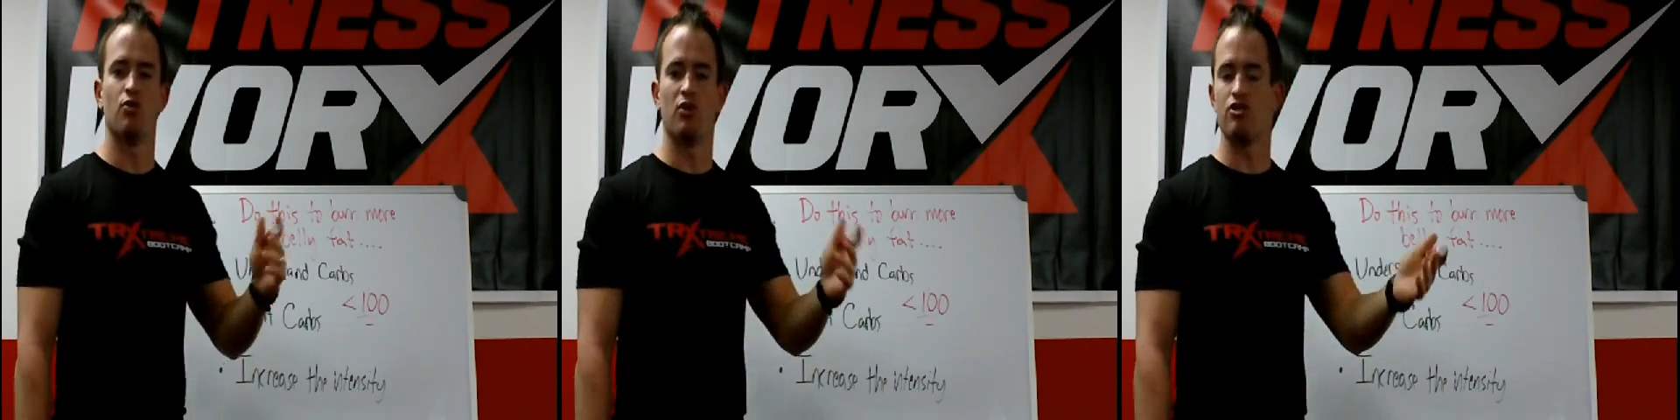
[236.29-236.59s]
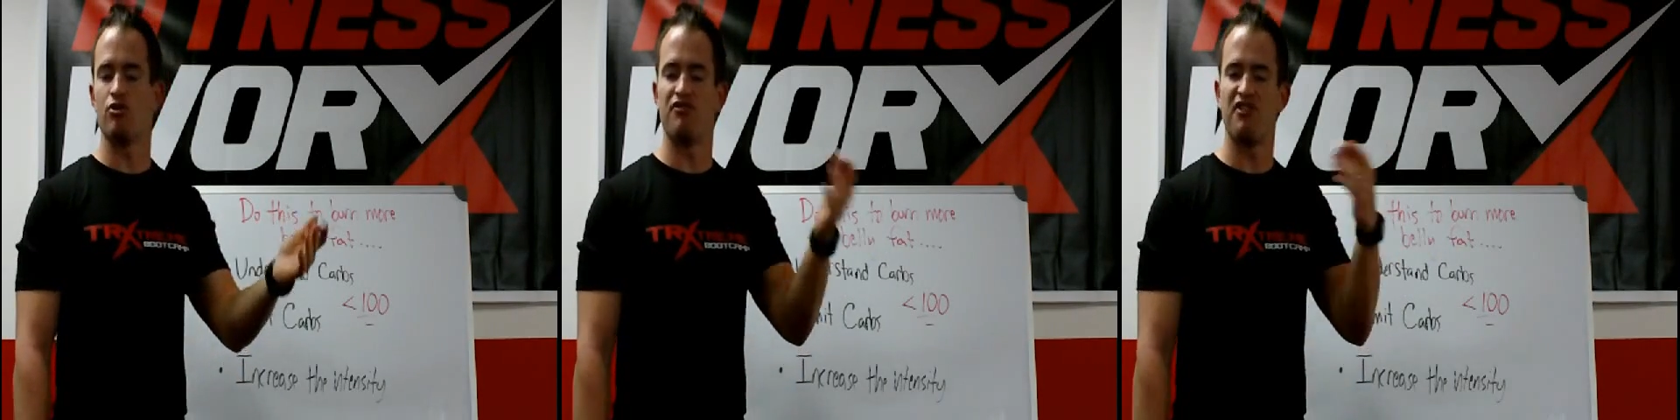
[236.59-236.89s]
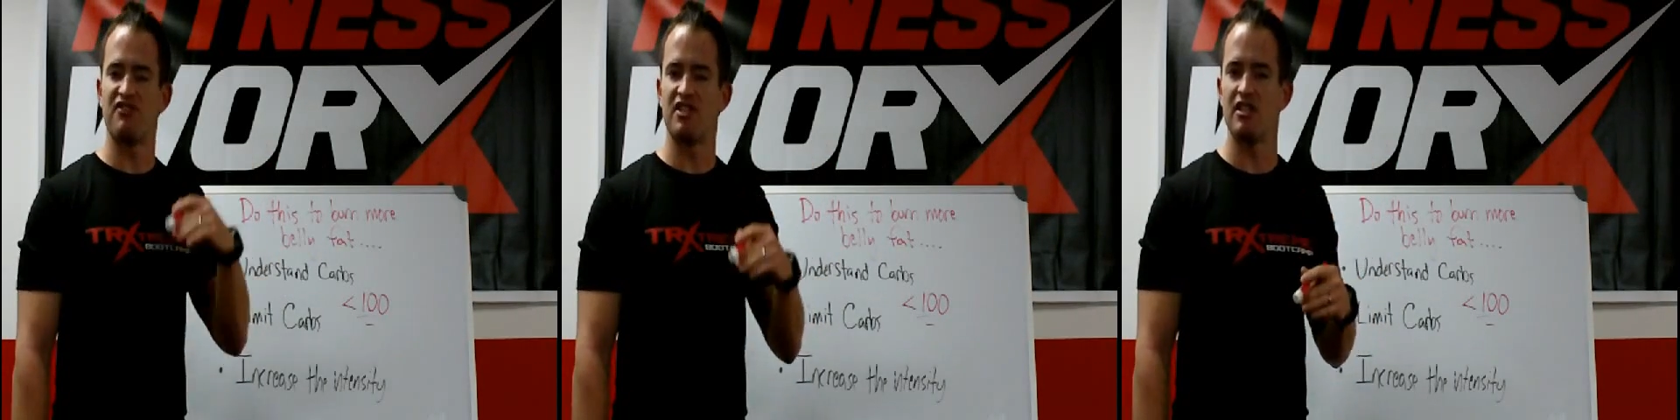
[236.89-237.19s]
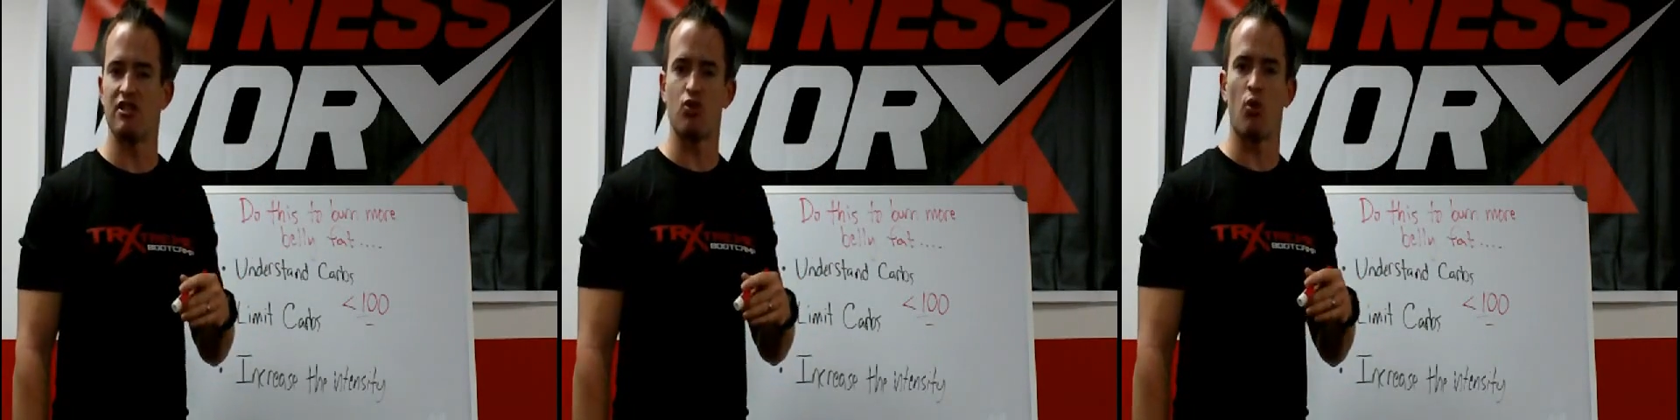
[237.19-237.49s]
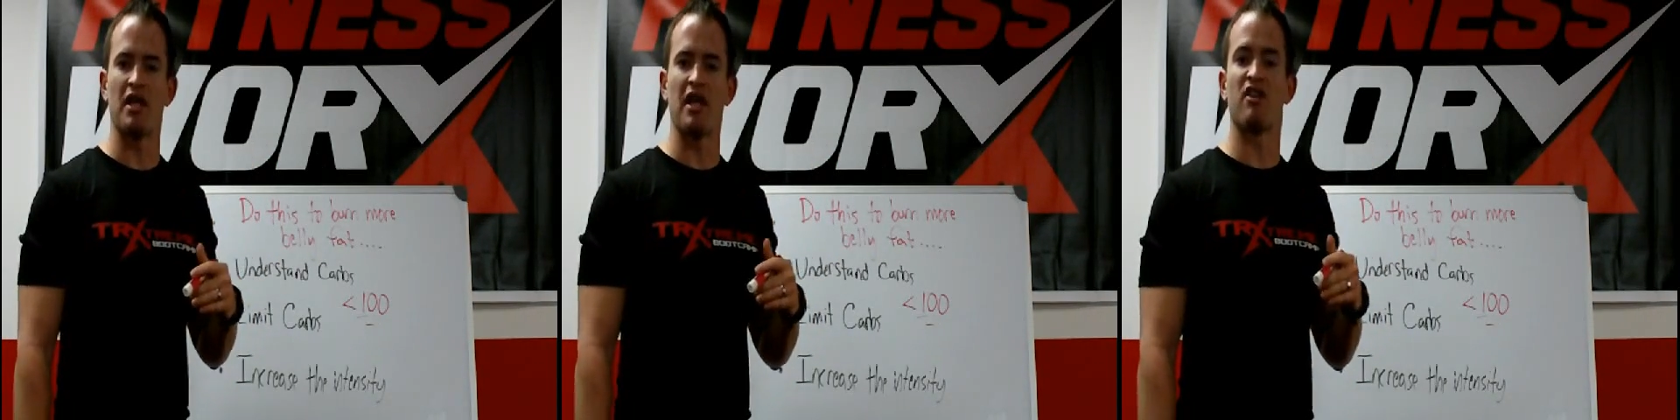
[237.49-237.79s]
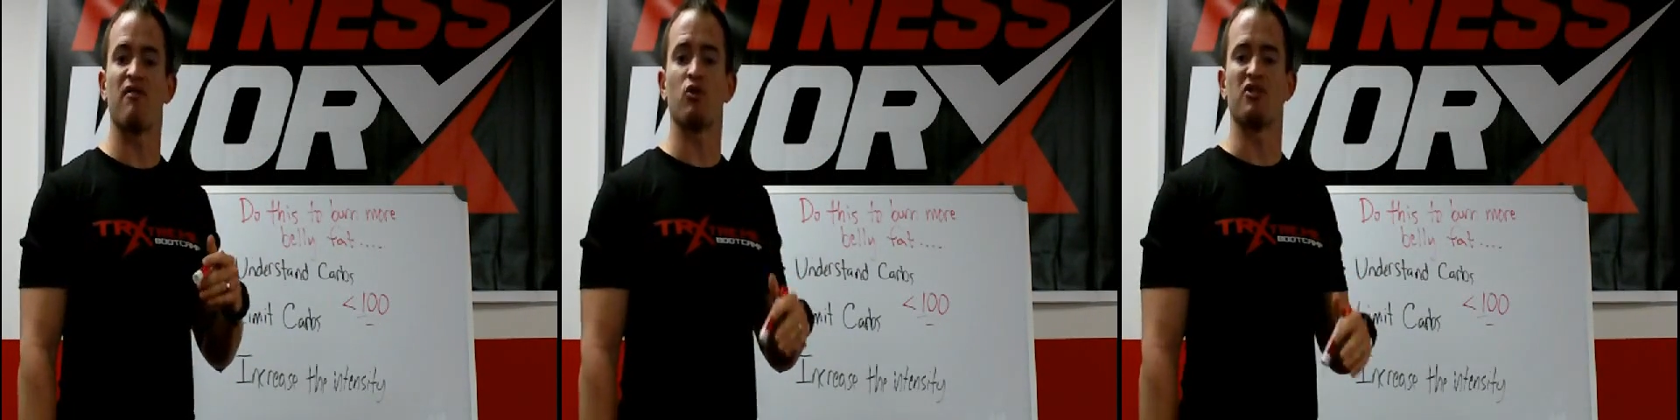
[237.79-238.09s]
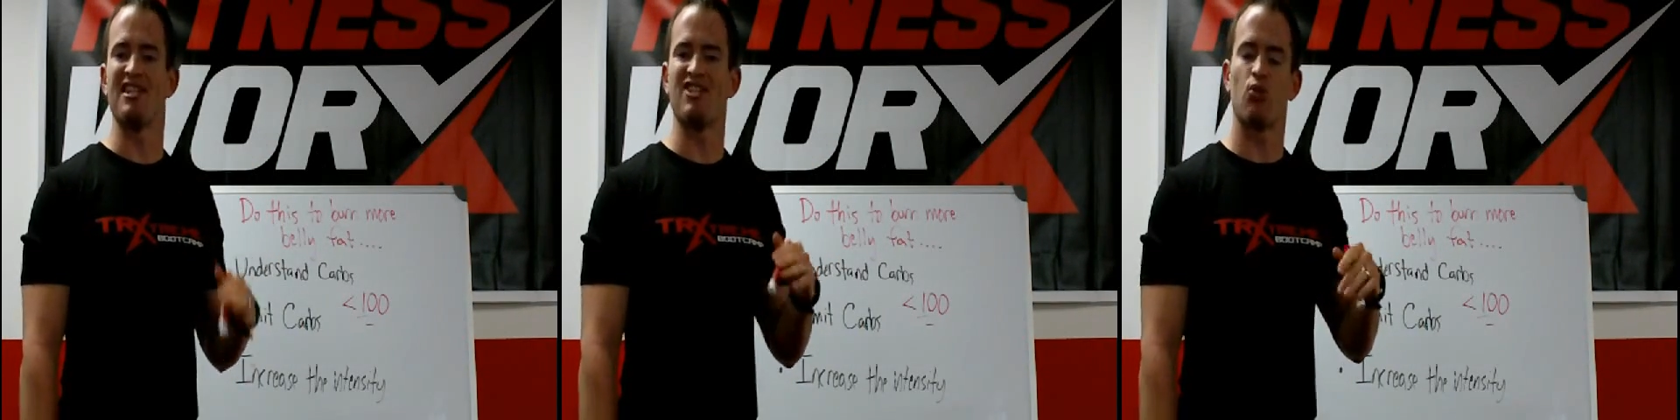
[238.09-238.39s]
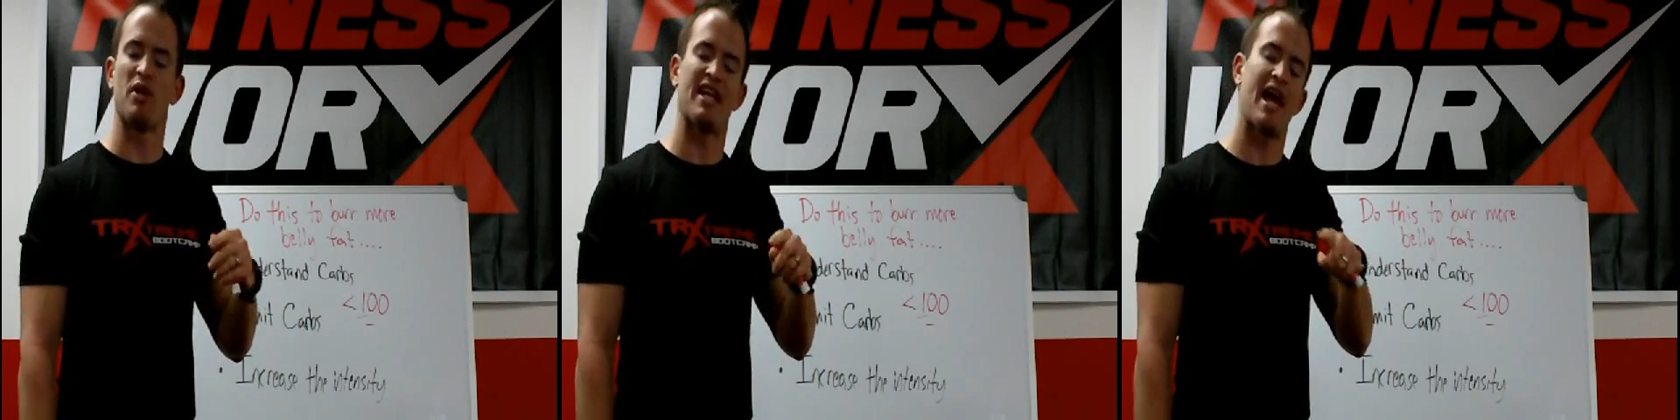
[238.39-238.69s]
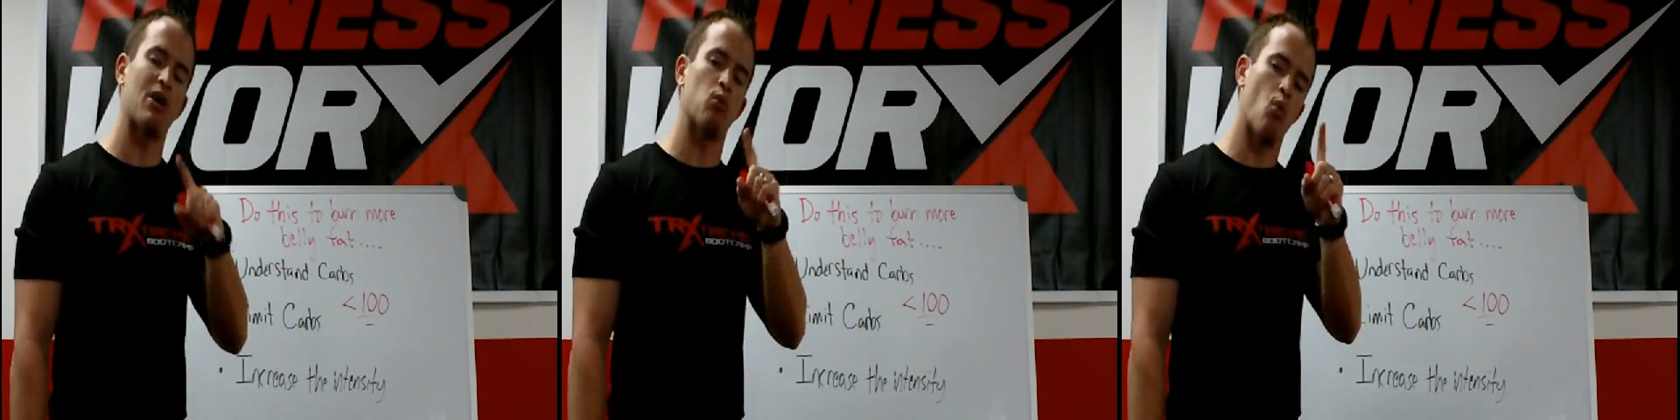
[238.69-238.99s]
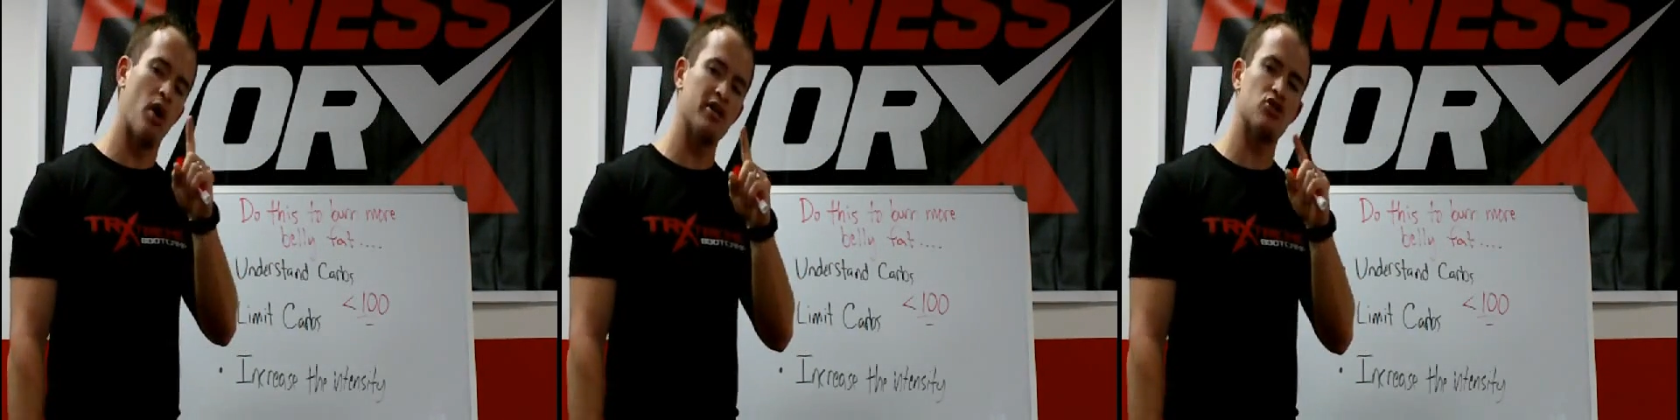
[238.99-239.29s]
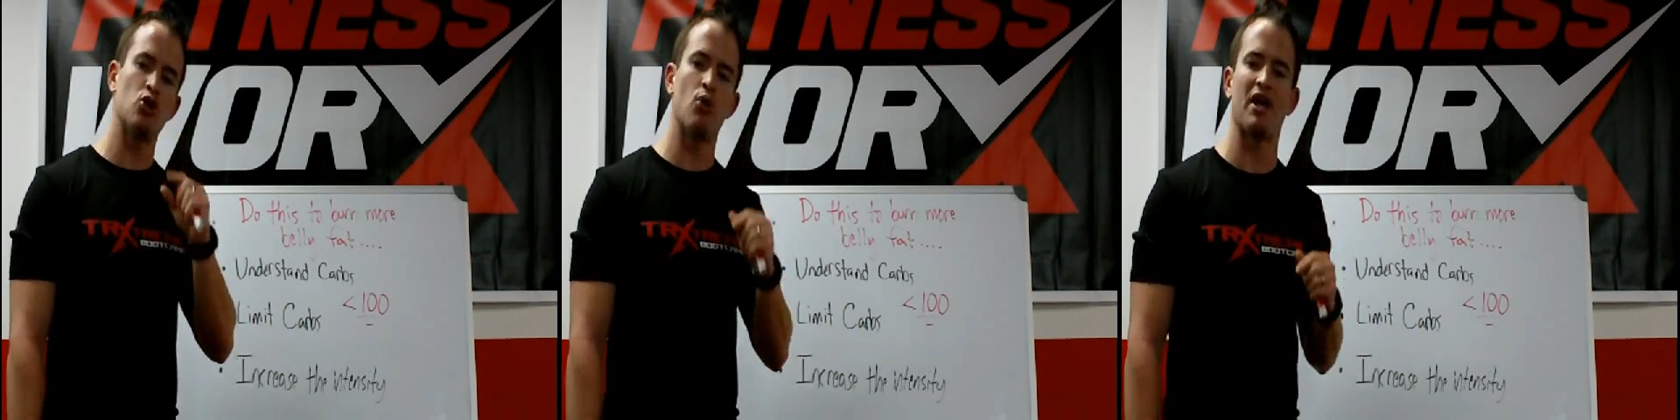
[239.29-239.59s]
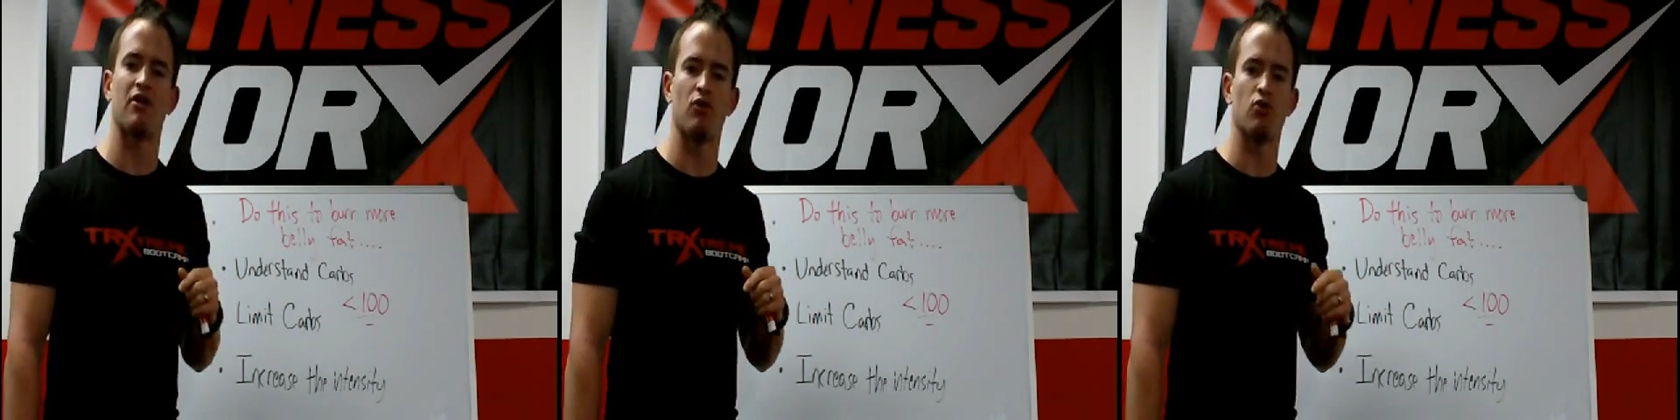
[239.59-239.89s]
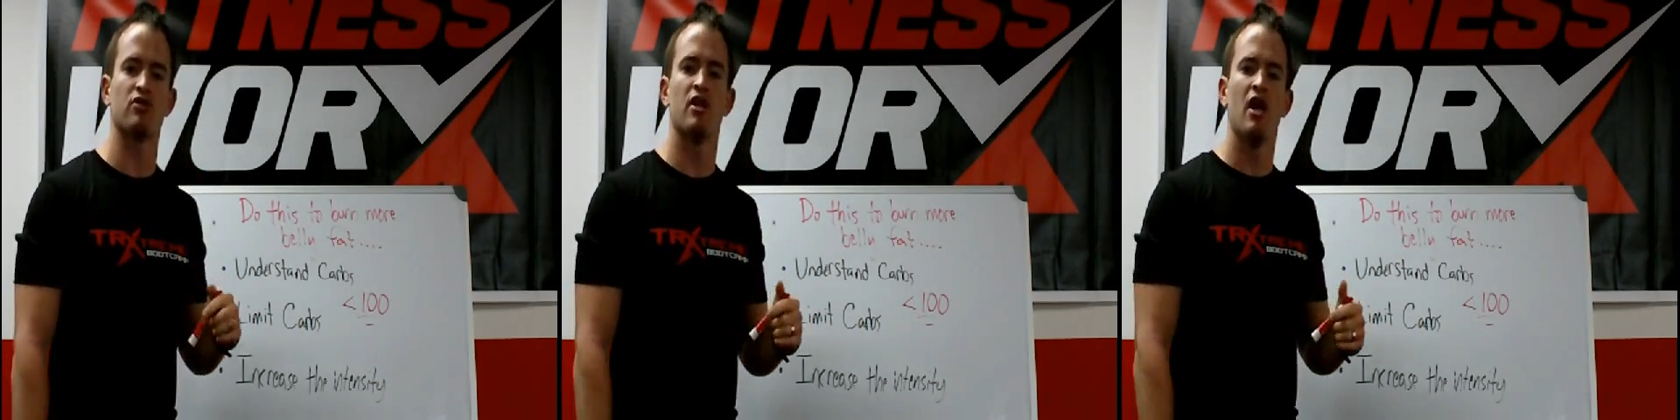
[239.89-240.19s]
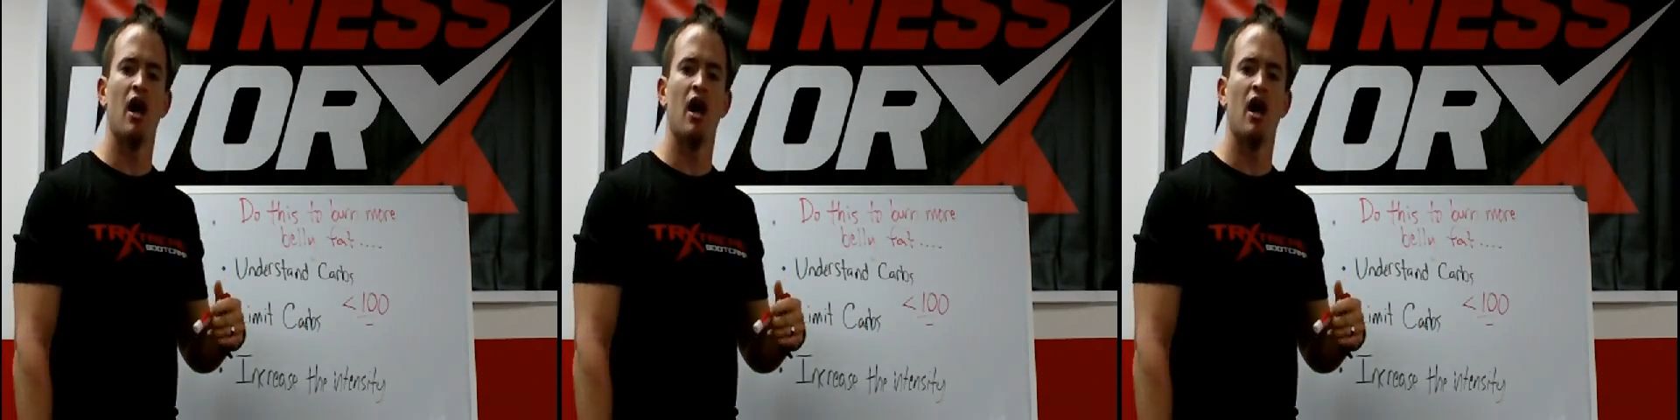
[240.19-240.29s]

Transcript: You want to do 15 to 20 intervals each week. Add 1 to 2 intervals